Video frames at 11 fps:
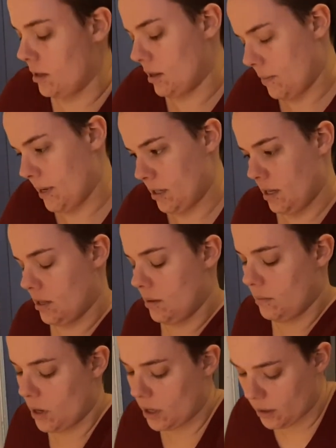let me take the
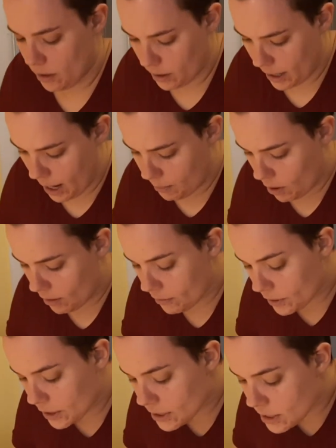cap off
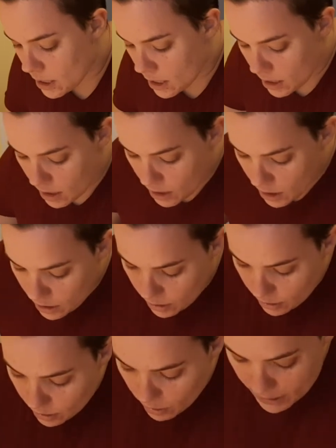first.
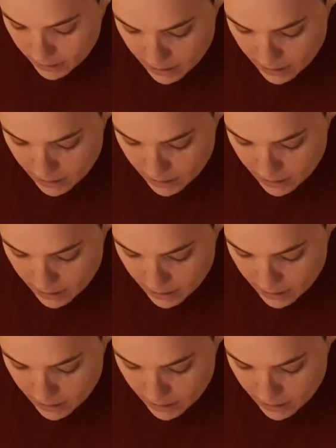You're gonna go like